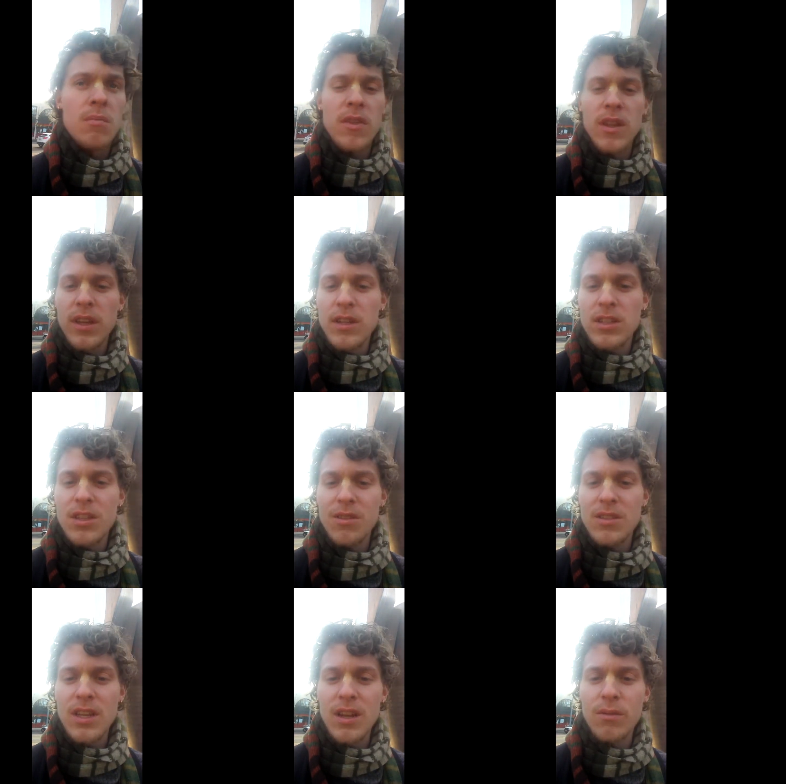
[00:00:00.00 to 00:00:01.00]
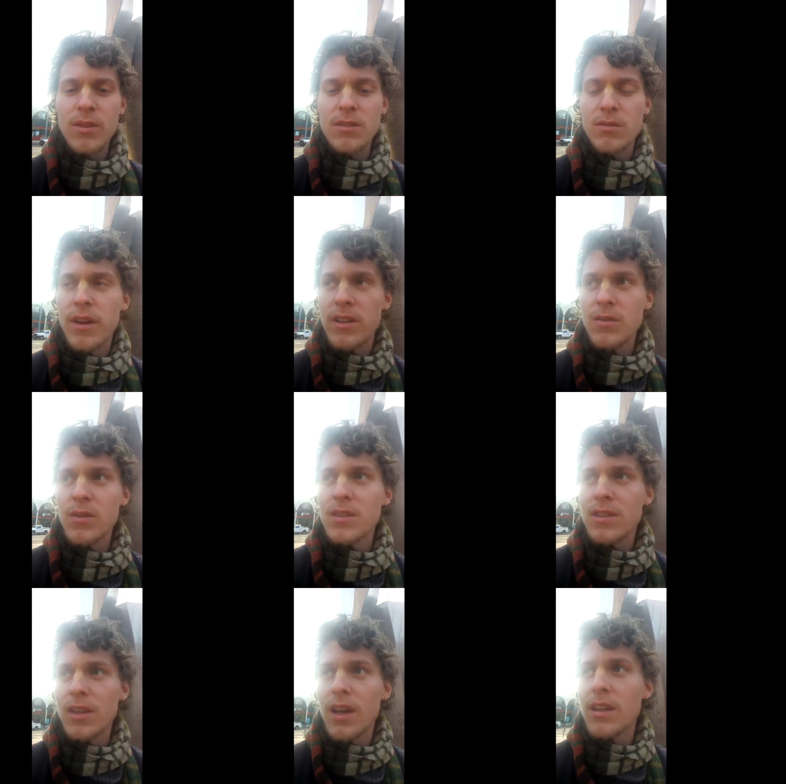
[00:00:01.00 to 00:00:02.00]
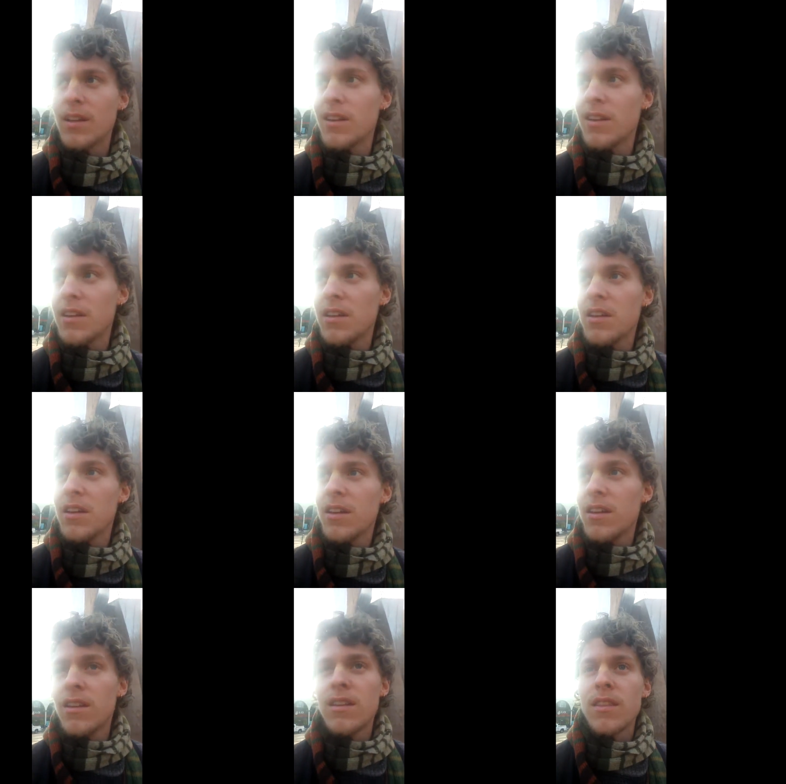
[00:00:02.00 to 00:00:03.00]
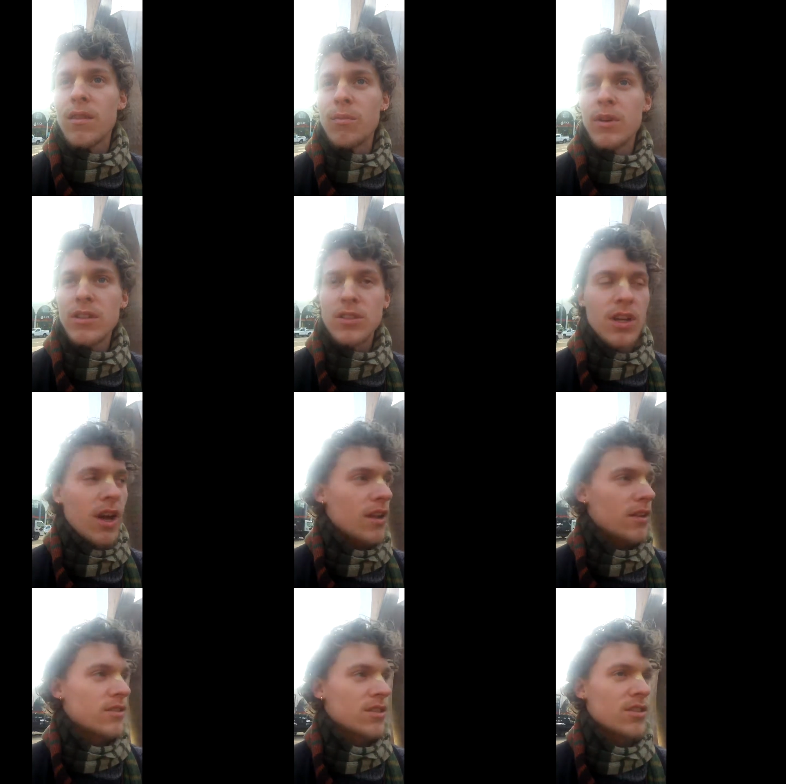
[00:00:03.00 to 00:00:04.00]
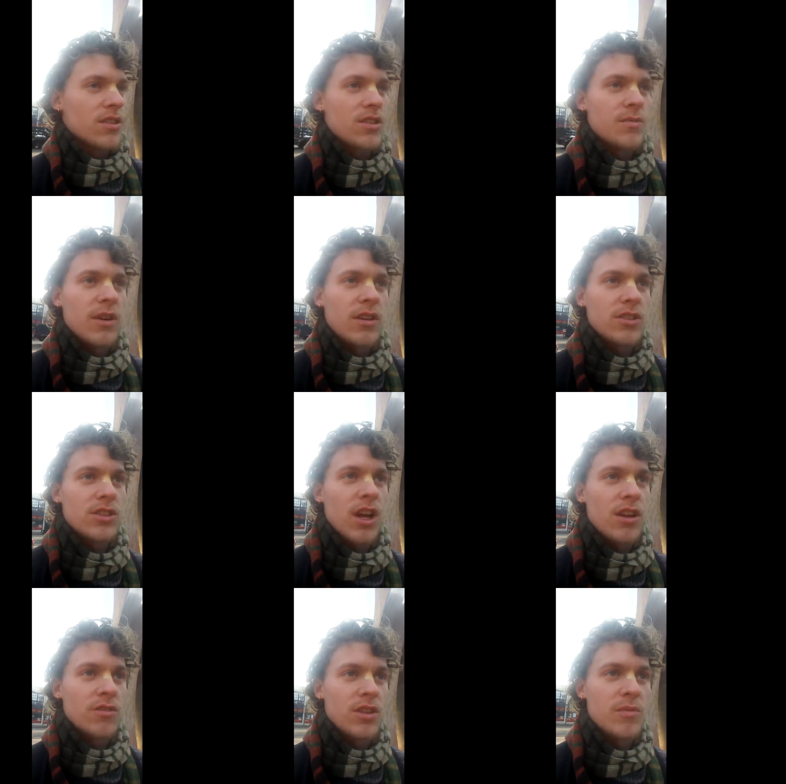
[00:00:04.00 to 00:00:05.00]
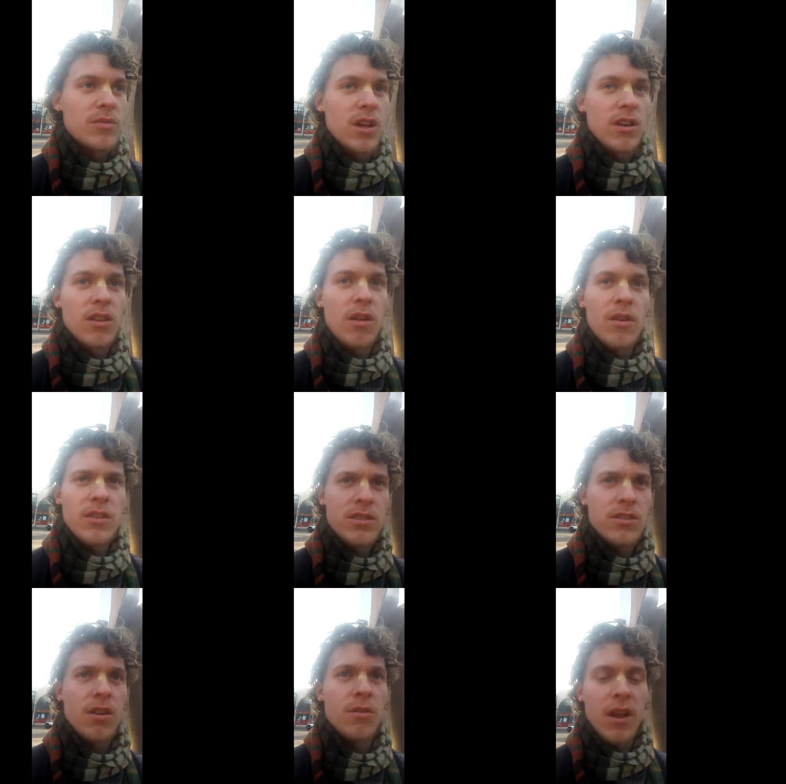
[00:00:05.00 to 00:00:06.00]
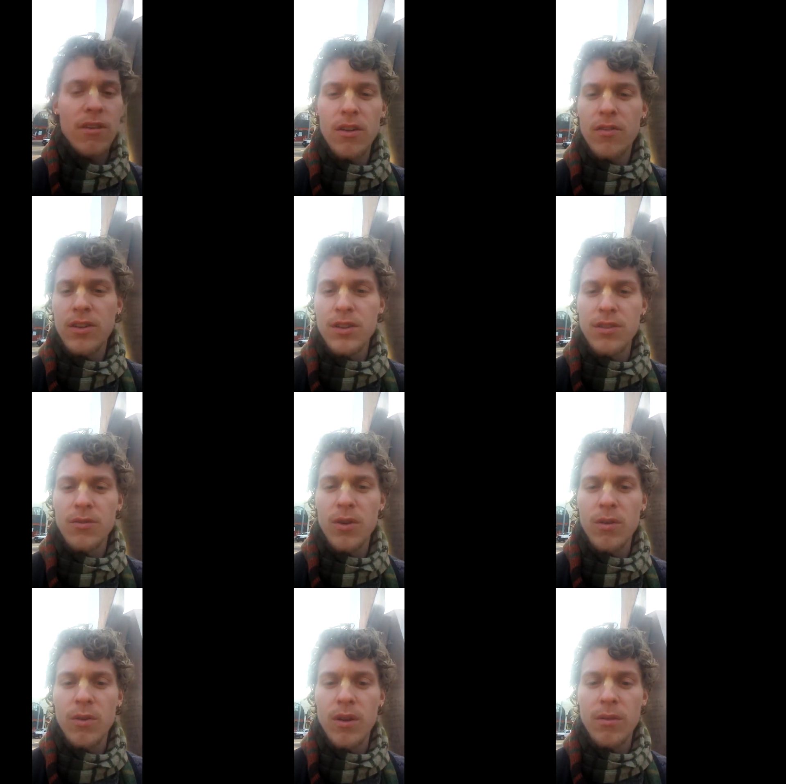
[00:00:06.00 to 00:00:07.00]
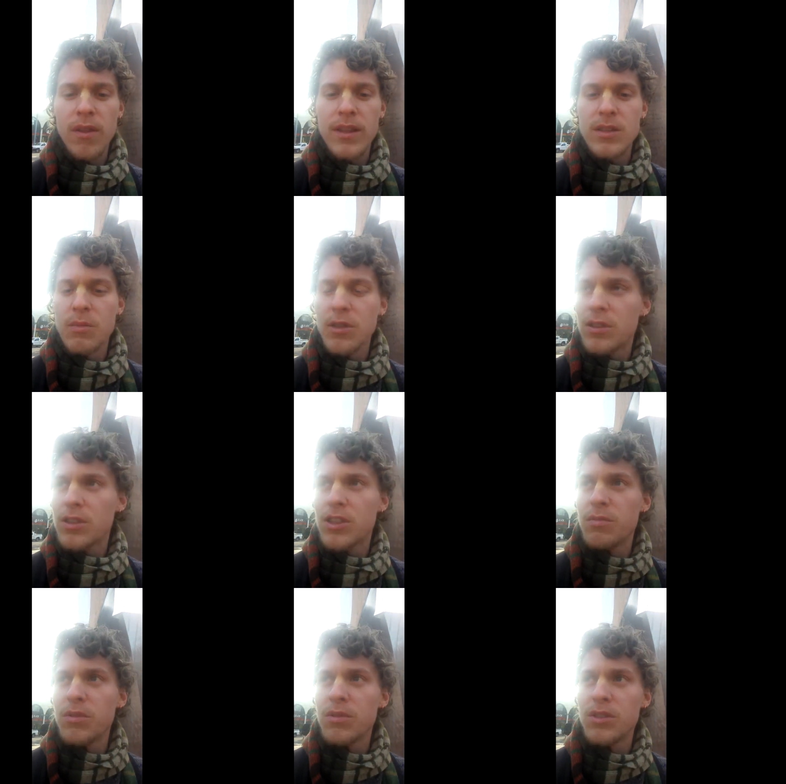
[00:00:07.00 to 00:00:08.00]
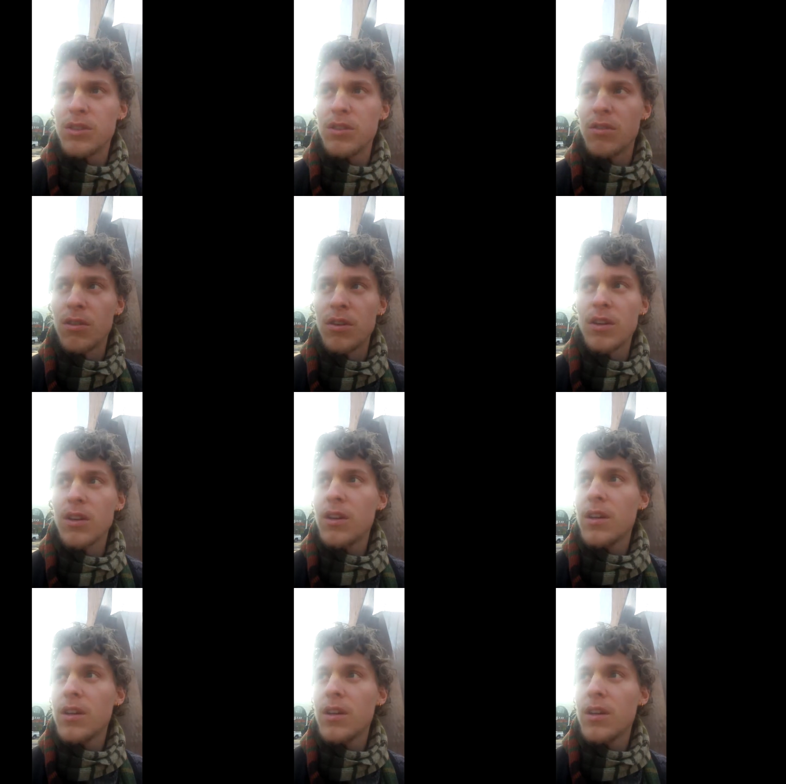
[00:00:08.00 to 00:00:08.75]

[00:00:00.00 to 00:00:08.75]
Then again, slow and steady wins the race. Once again, the big shot is just a small shot who keeps on going. So whatever field of work we're in, whether that's book distribution or